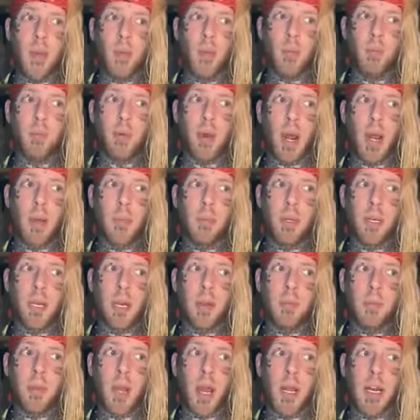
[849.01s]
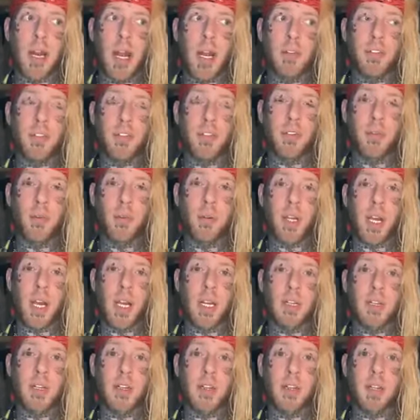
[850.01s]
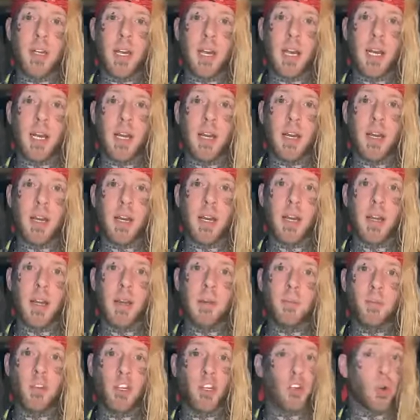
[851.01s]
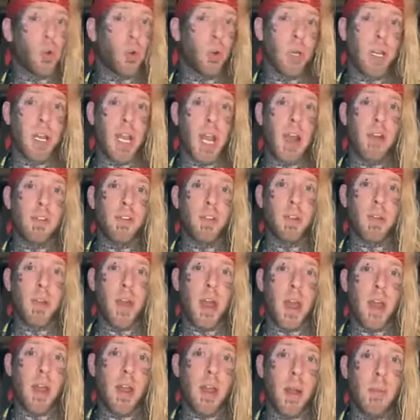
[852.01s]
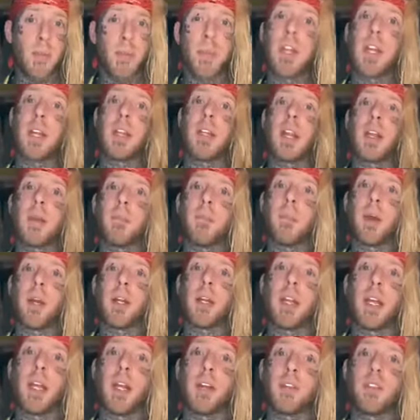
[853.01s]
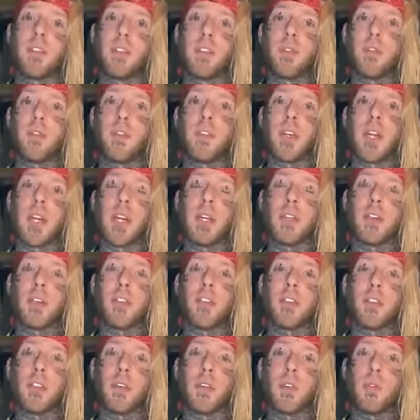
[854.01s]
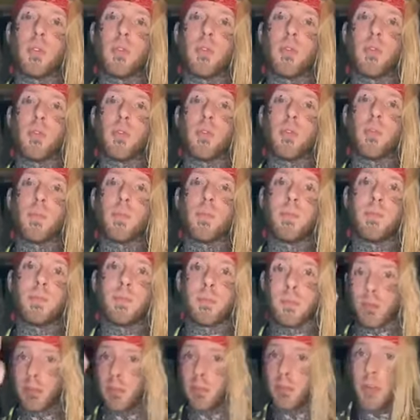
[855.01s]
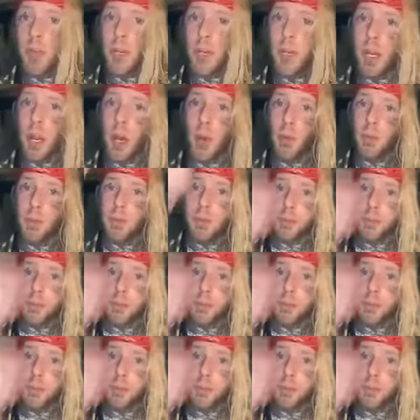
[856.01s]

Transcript: we'll probably announce tour dates uh, shortly after that. I'm thinking like Monday or Tuesday. So there you go.